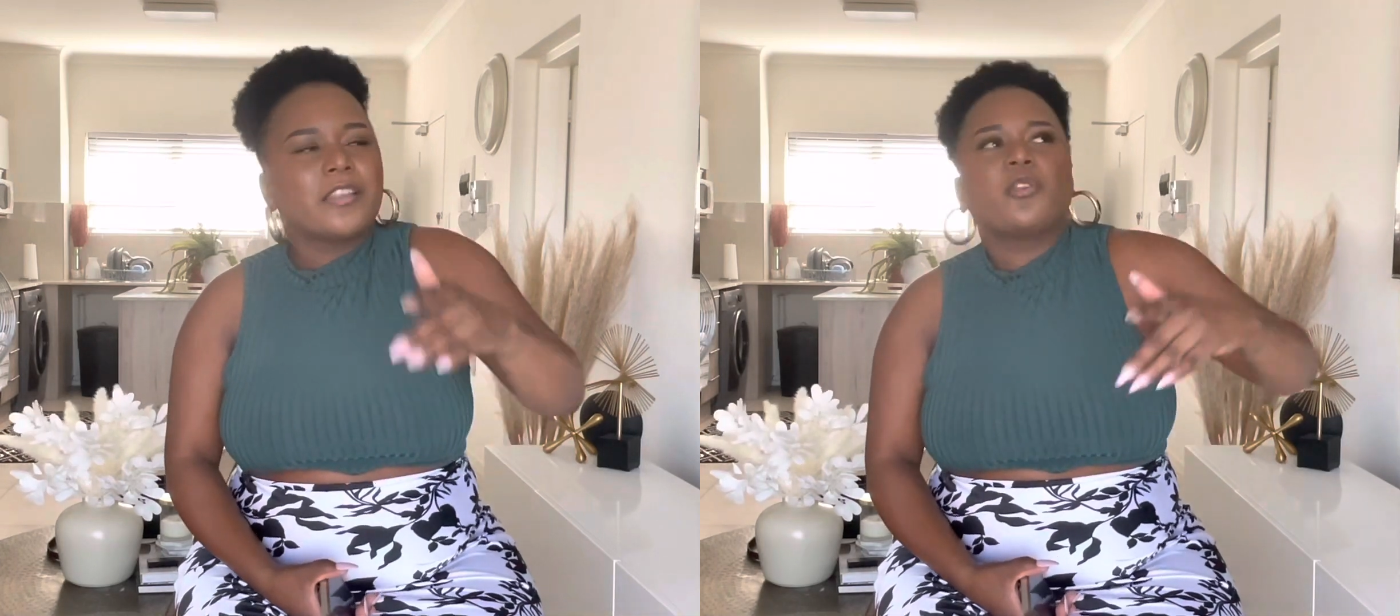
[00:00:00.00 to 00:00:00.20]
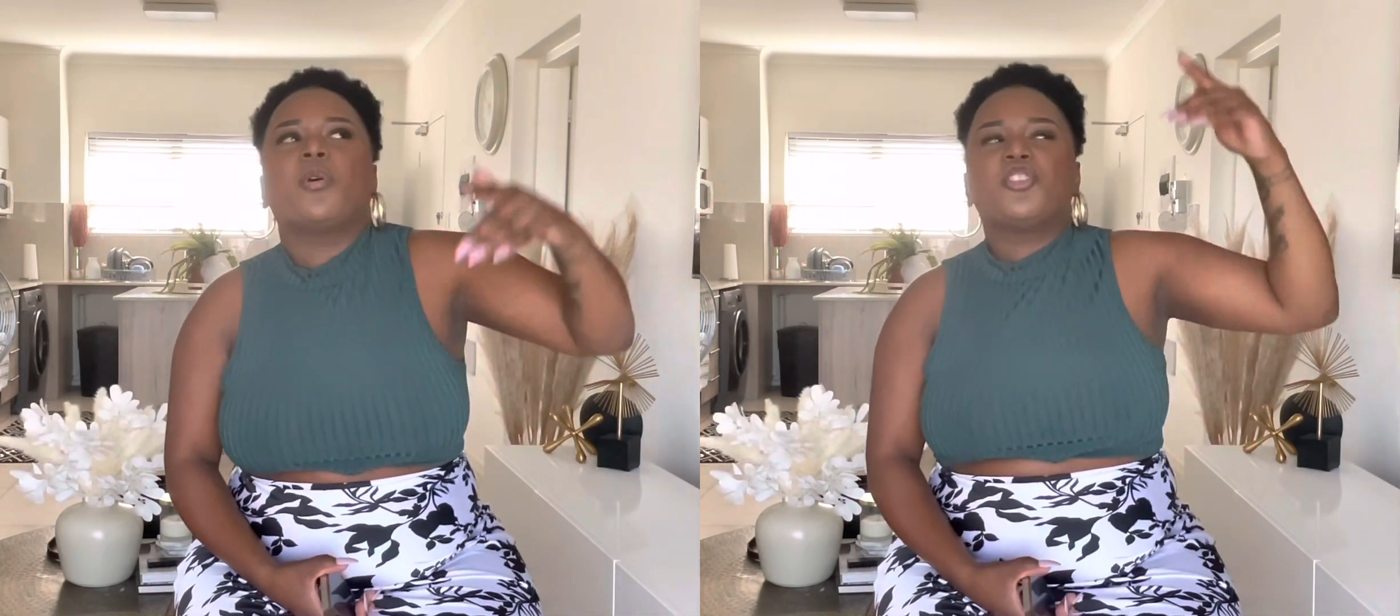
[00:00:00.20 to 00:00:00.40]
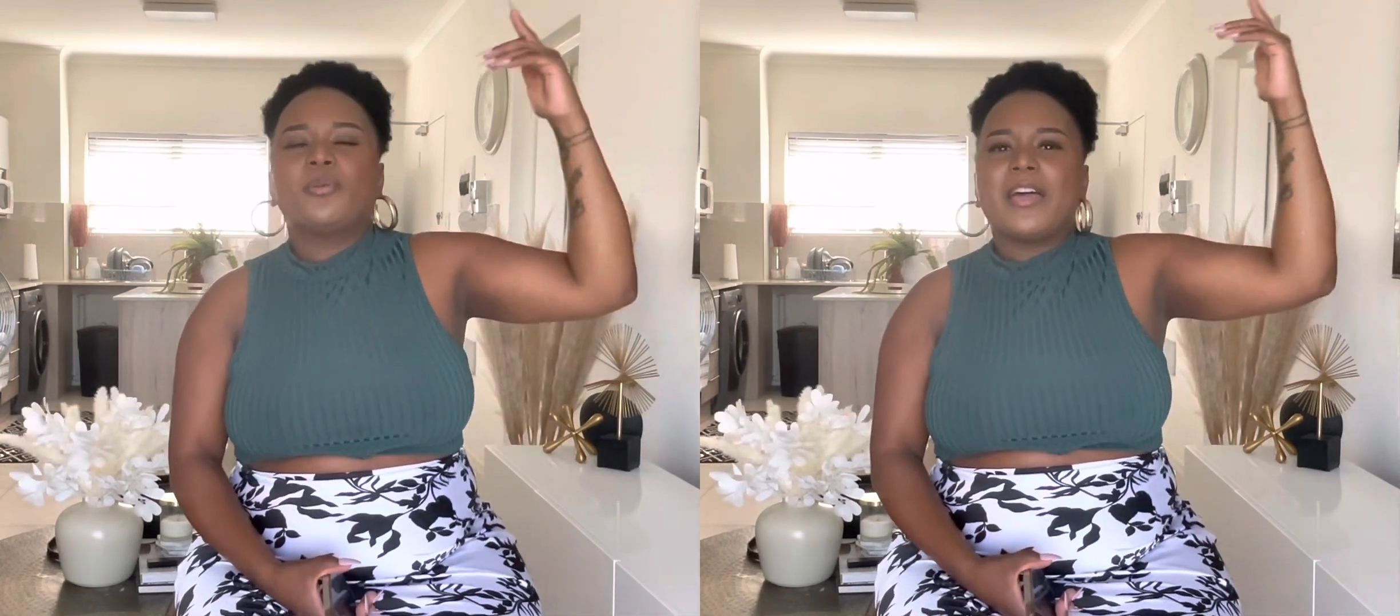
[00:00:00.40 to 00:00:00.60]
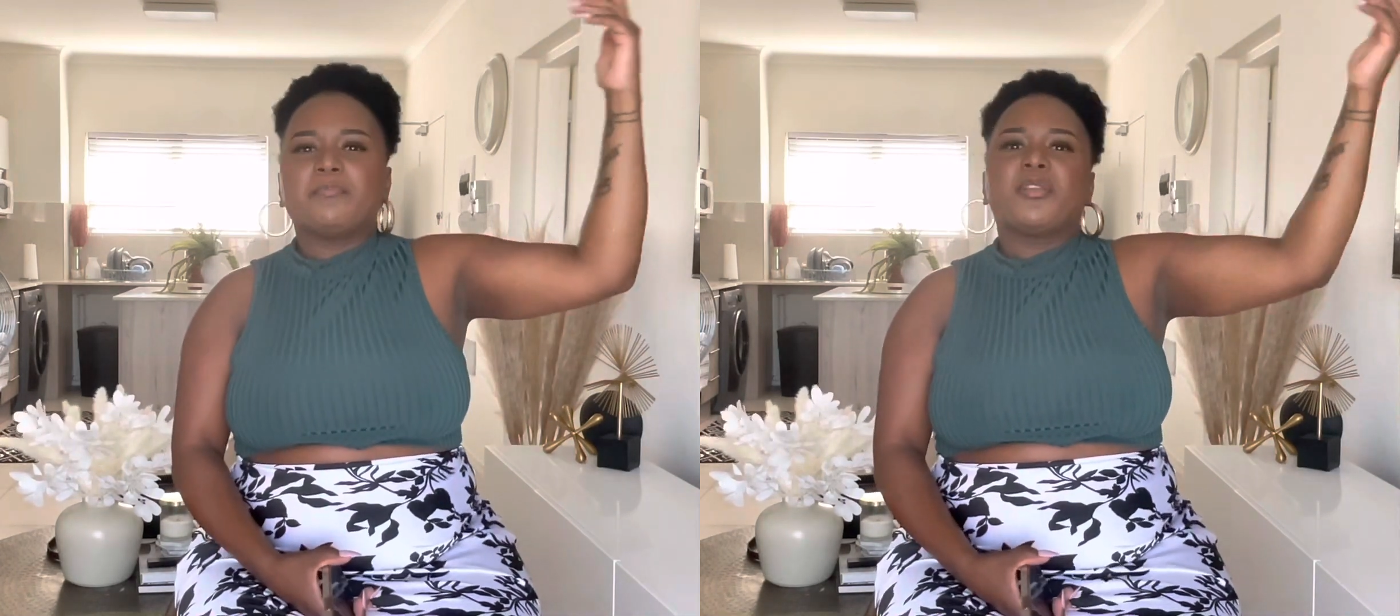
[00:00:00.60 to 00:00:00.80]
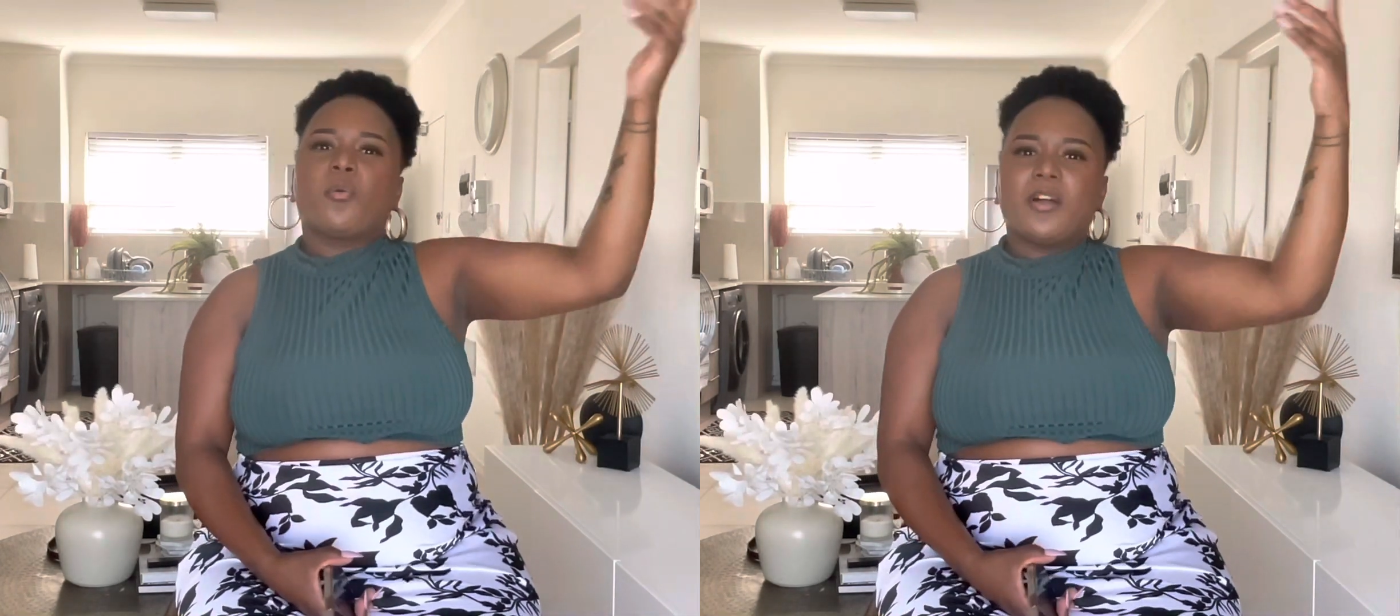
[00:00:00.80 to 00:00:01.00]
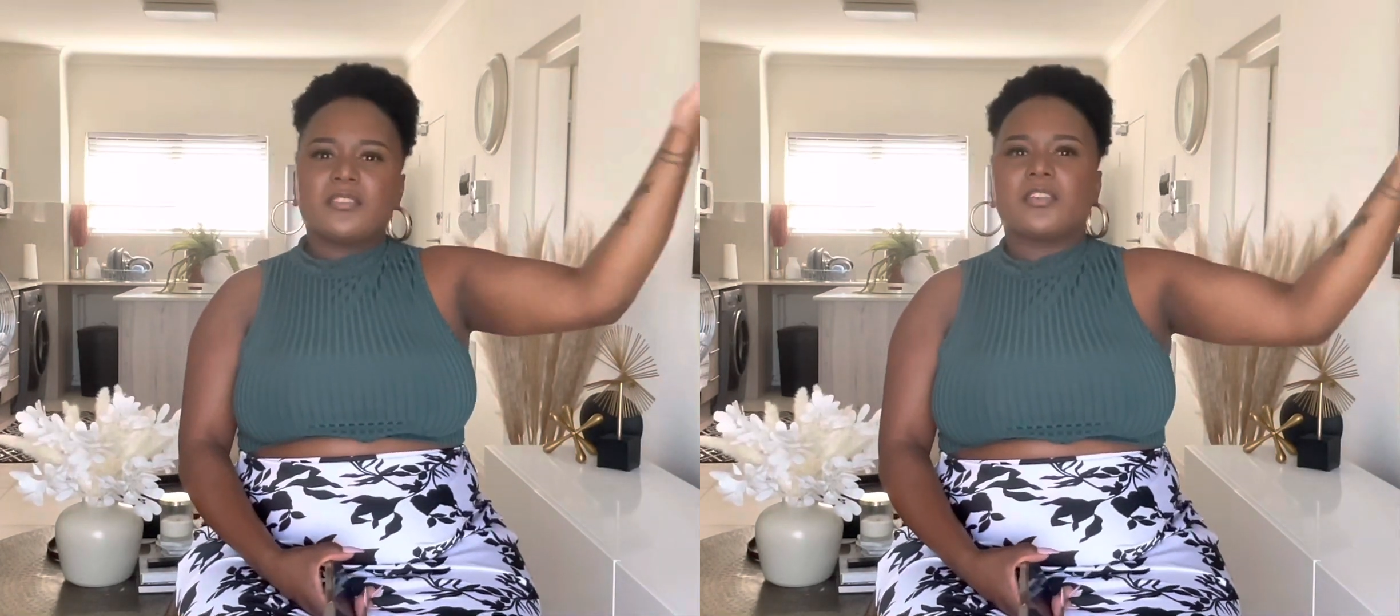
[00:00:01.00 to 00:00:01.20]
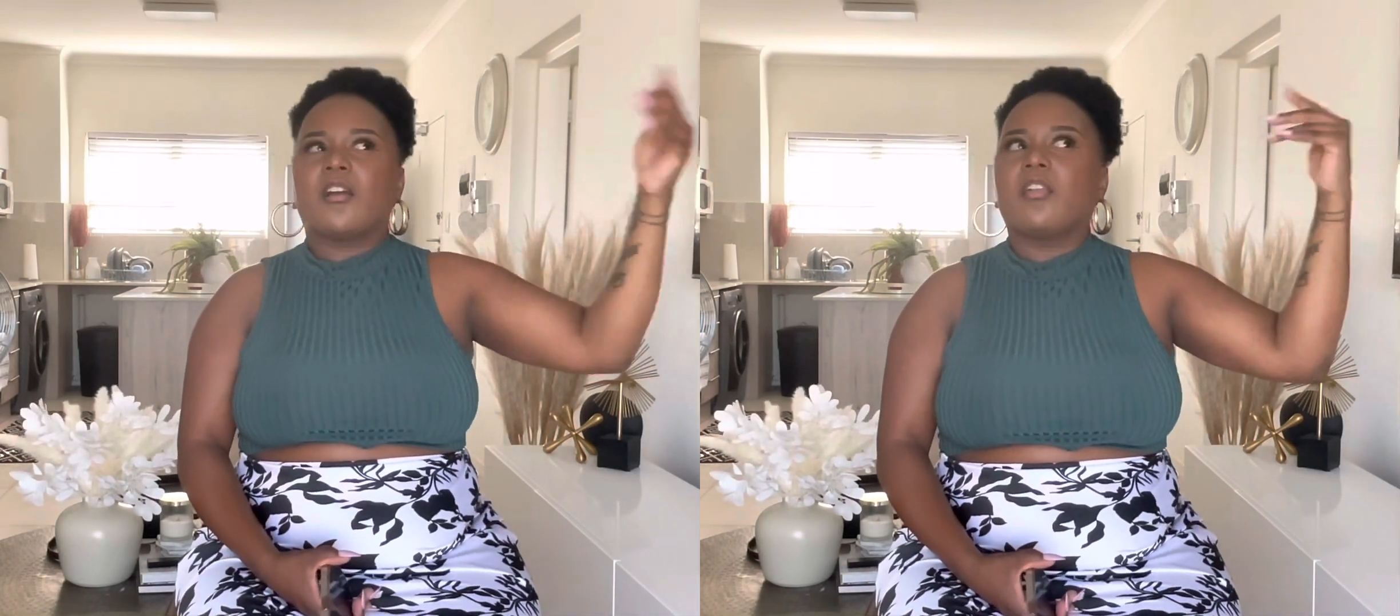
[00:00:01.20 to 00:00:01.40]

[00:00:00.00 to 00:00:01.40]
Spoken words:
than what you had been wanting